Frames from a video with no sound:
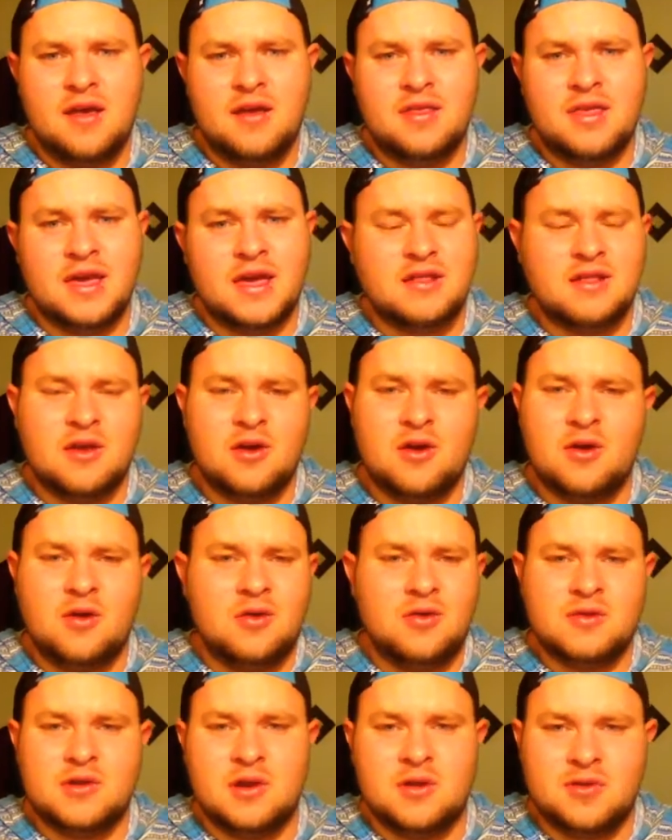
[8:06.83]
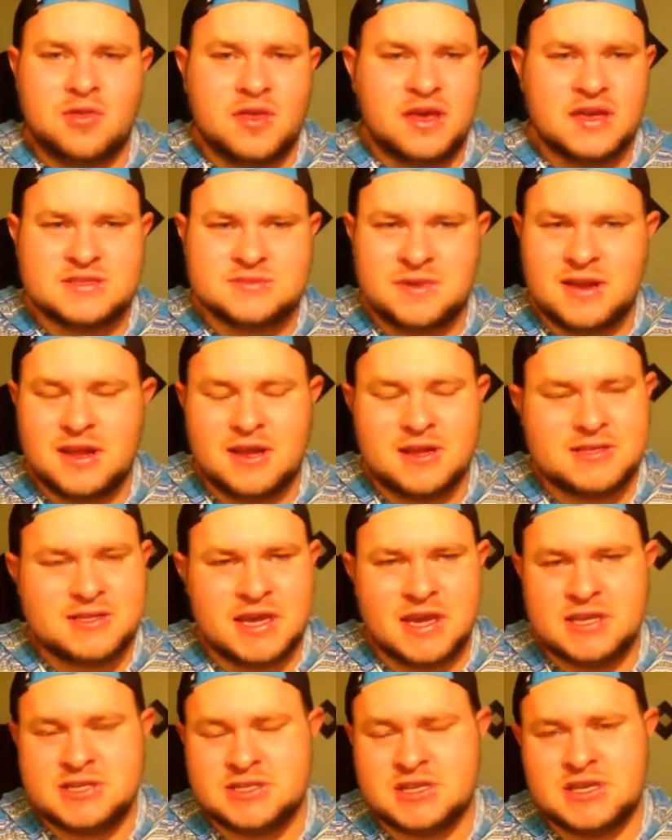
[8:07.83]
Like, no, things may not
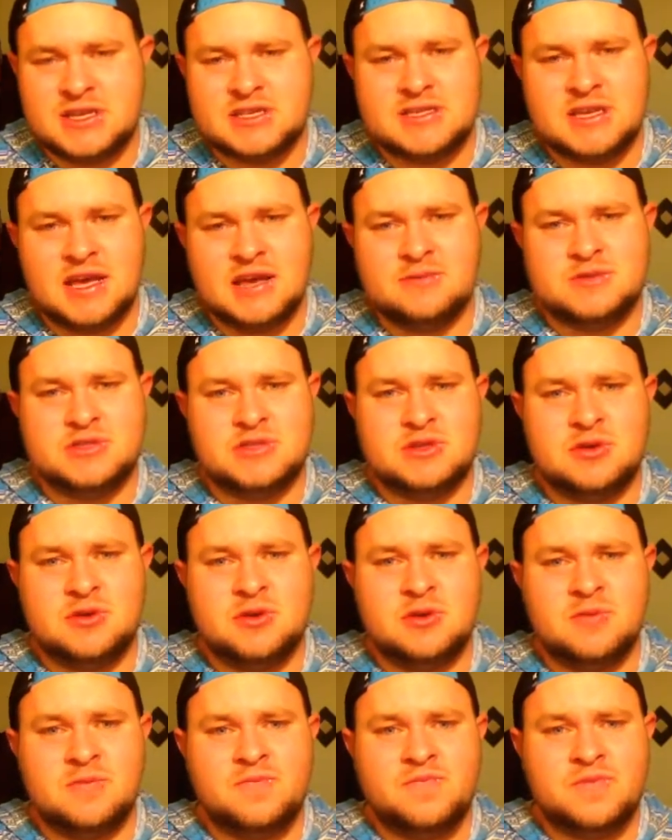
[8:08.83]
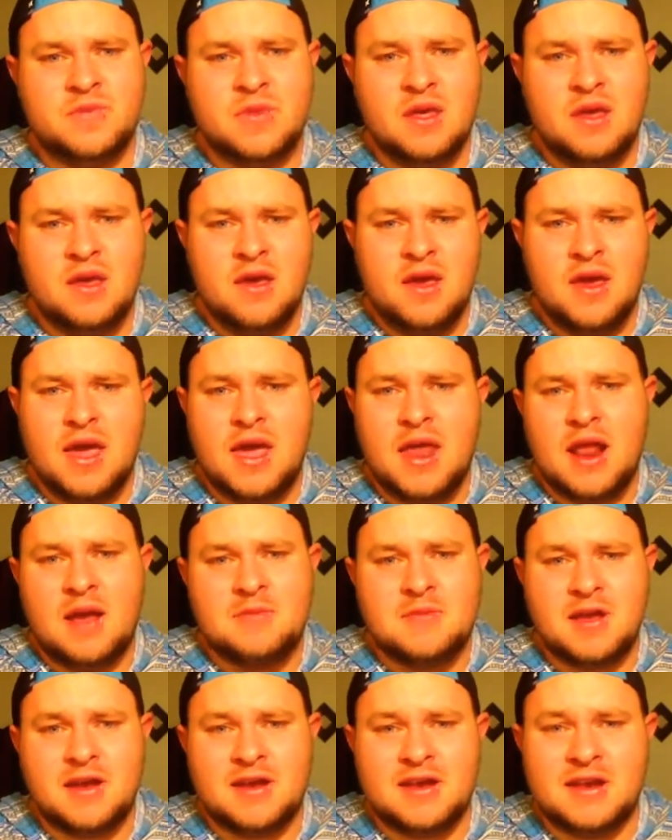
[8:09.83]
change anytime soon, and
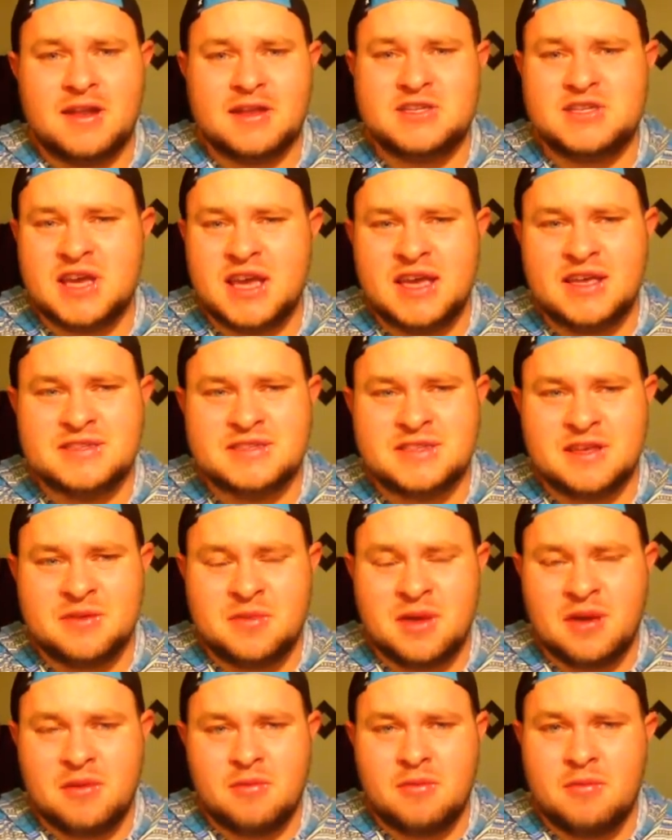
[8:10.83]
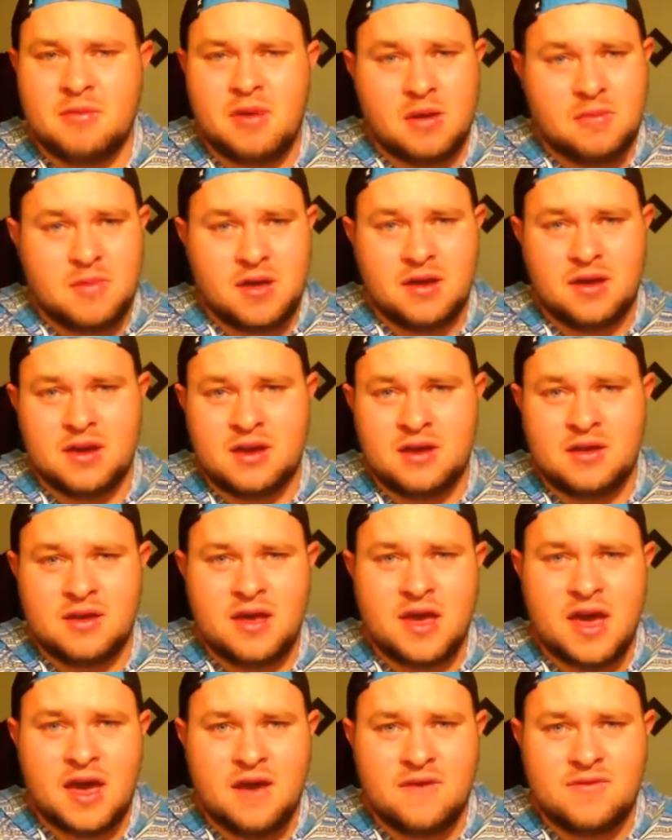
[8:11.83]
I'm not going to change them. I'm not going to
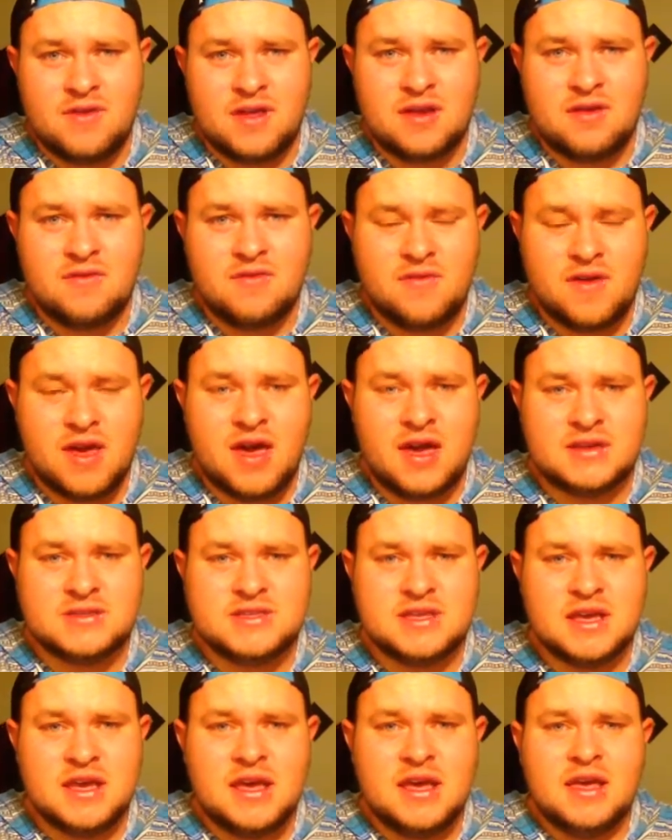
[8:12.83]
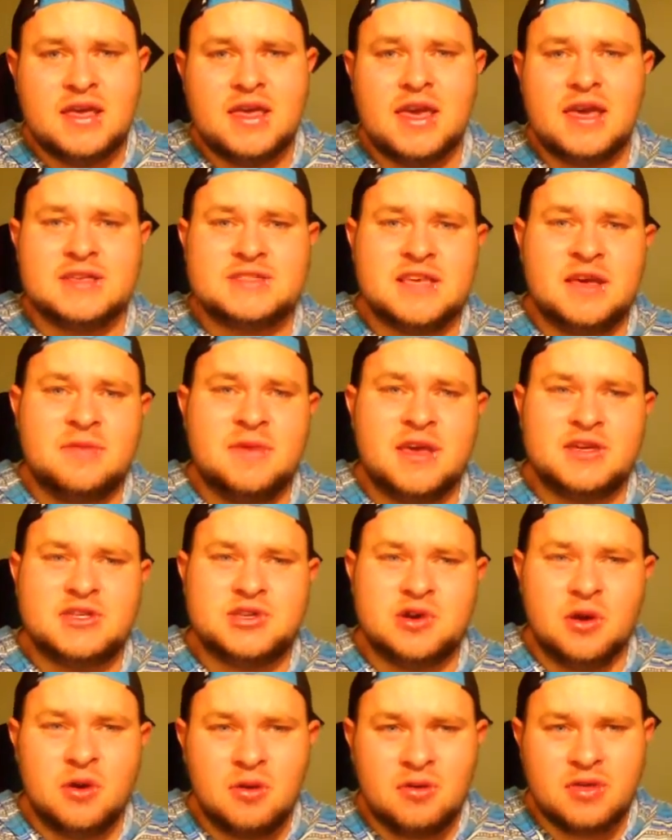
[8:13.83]
have that effect. Yes, I may
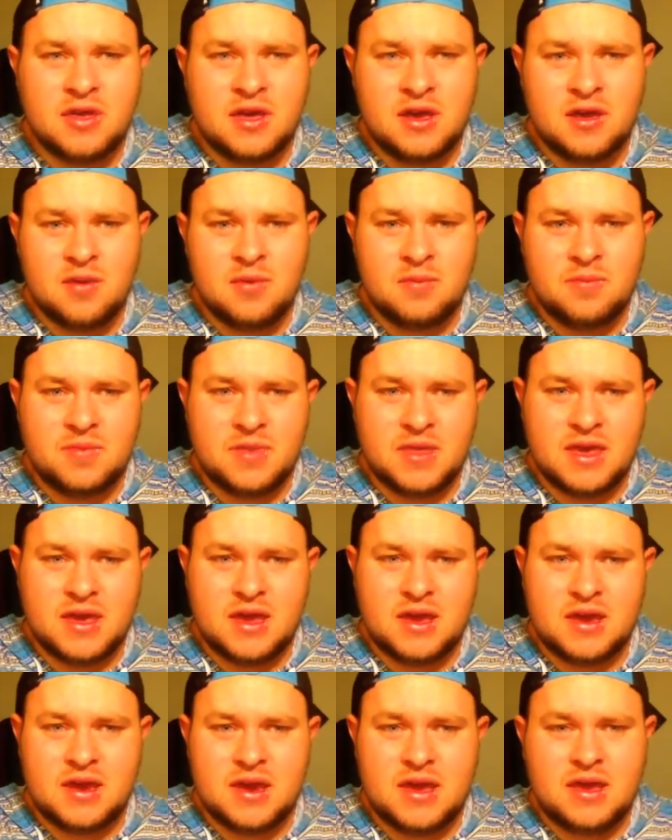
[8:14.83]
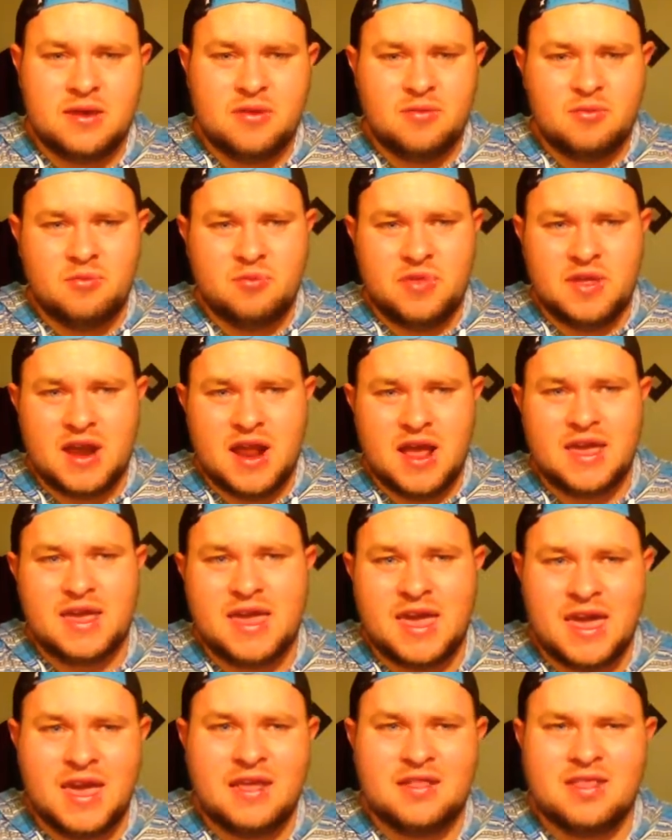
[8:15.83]
show them that I
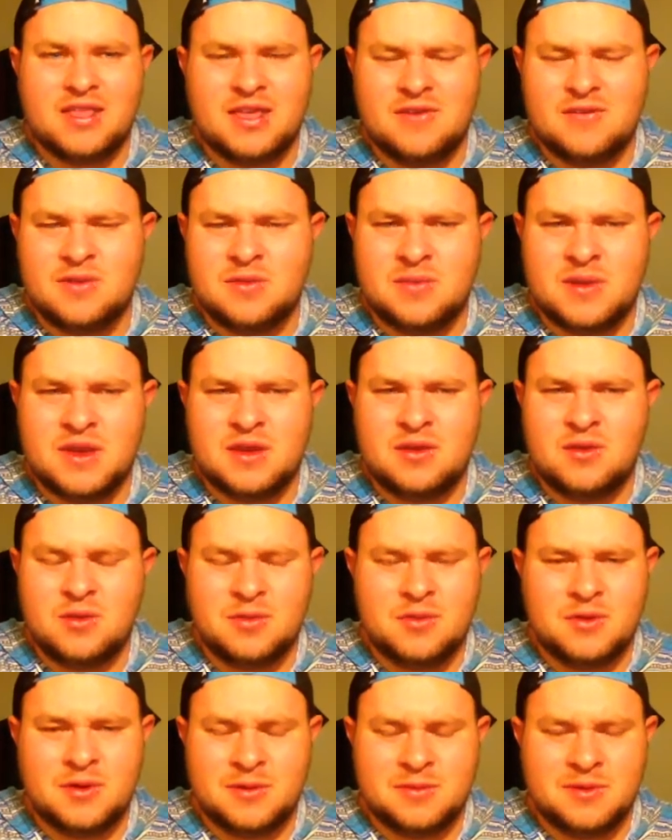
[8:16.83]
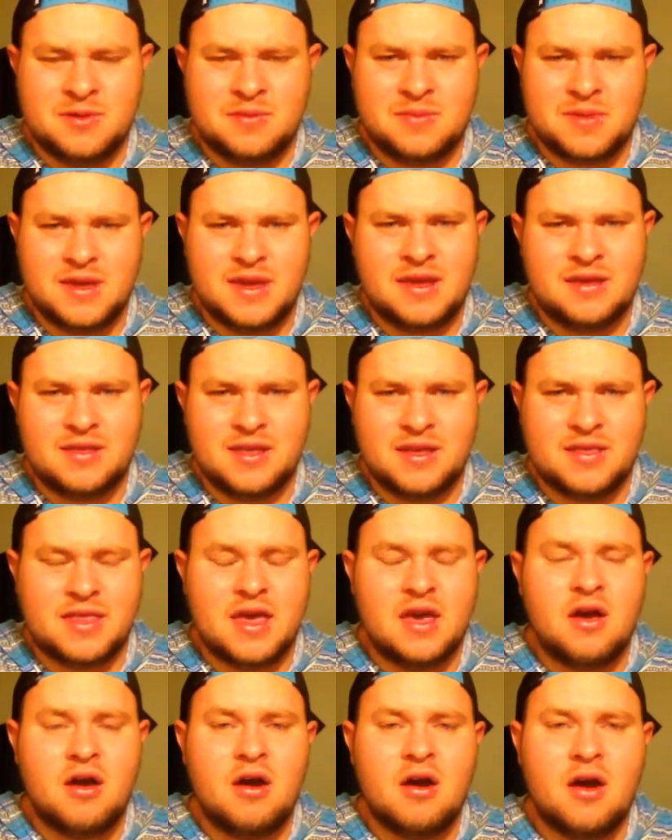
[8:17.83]
can live and be a normal human being like
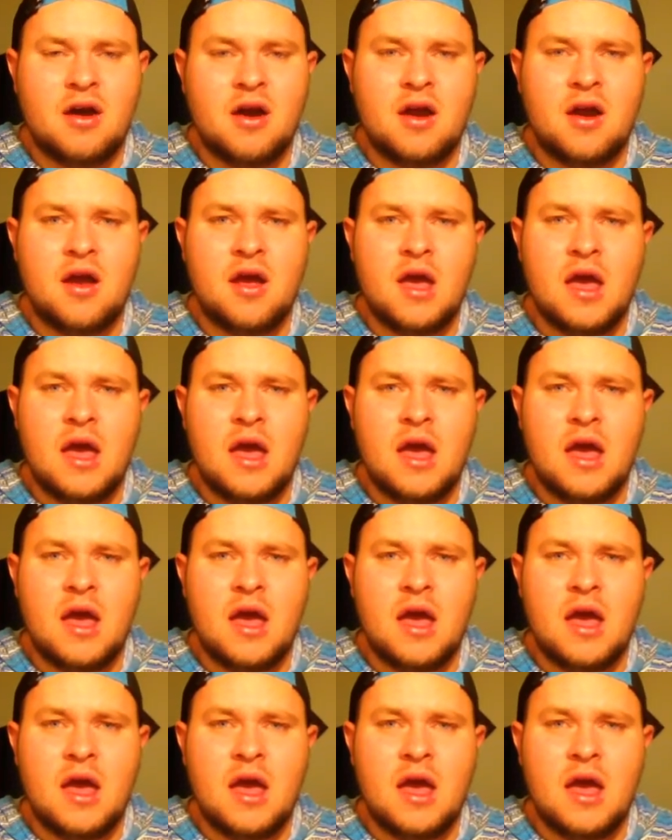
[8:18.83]
they are,